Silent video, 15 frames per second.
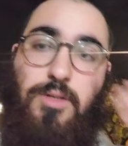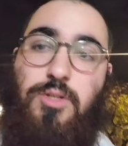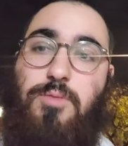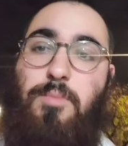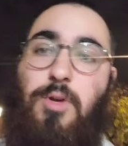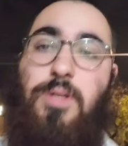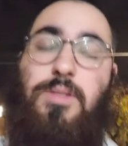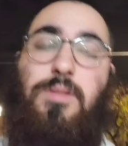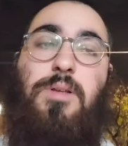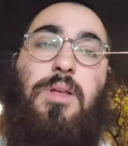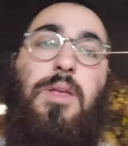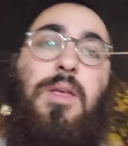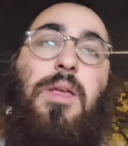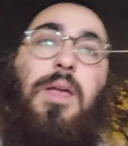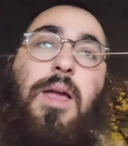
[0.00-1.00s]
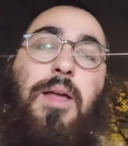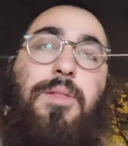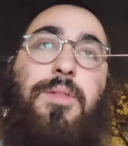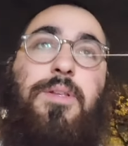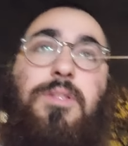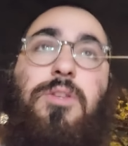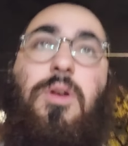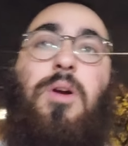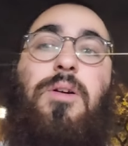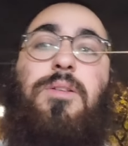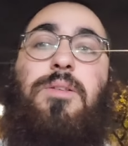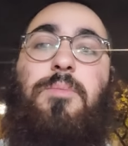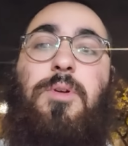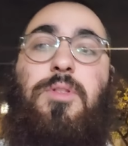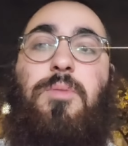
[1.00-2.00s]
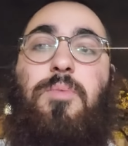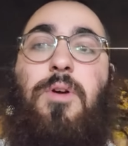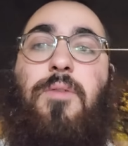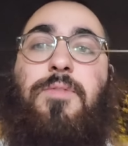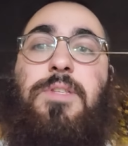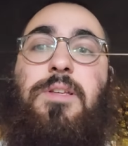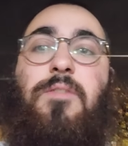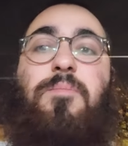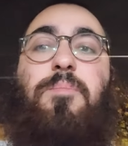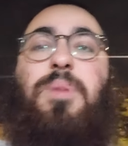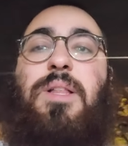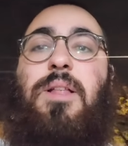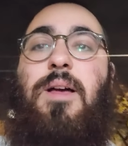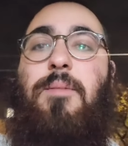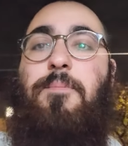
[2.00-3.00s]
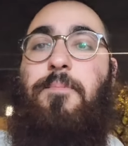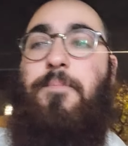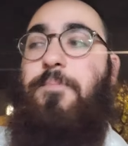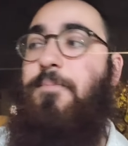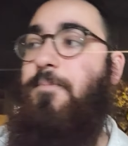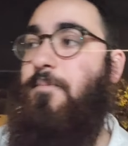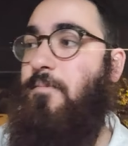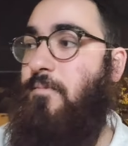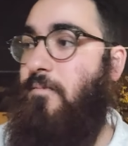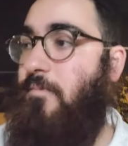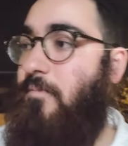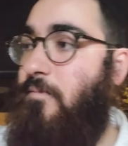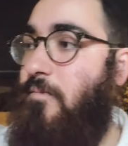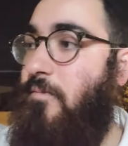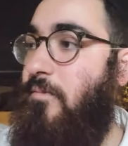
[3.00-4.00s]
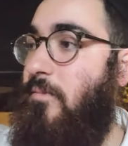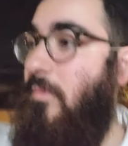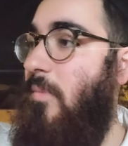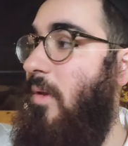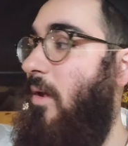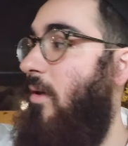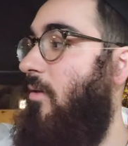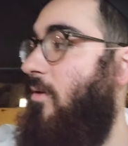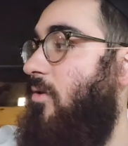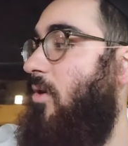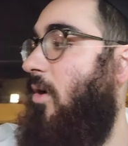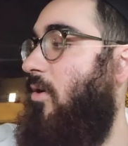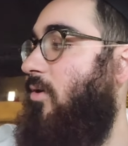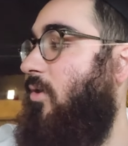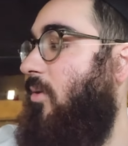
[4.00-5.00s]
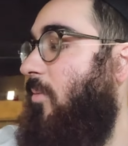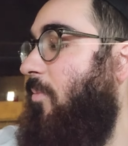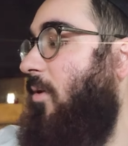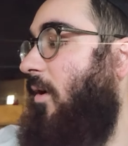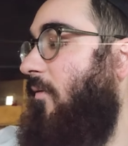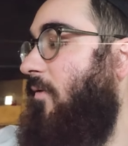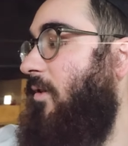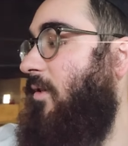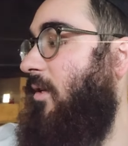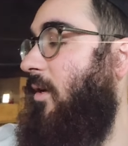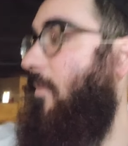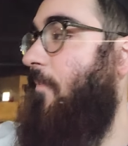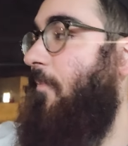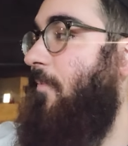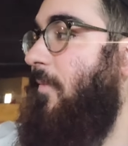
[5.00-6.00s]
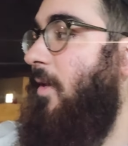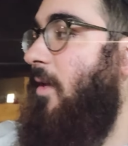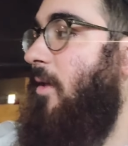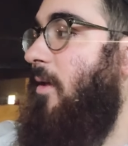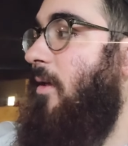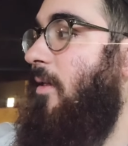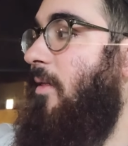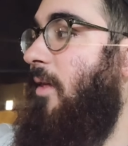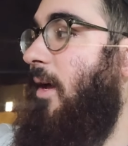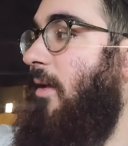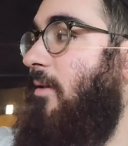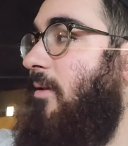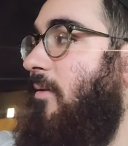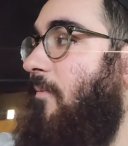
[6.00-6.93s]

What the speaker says: Shmuel, and this talks about the prophecy of Bilam. There's also a prophecy that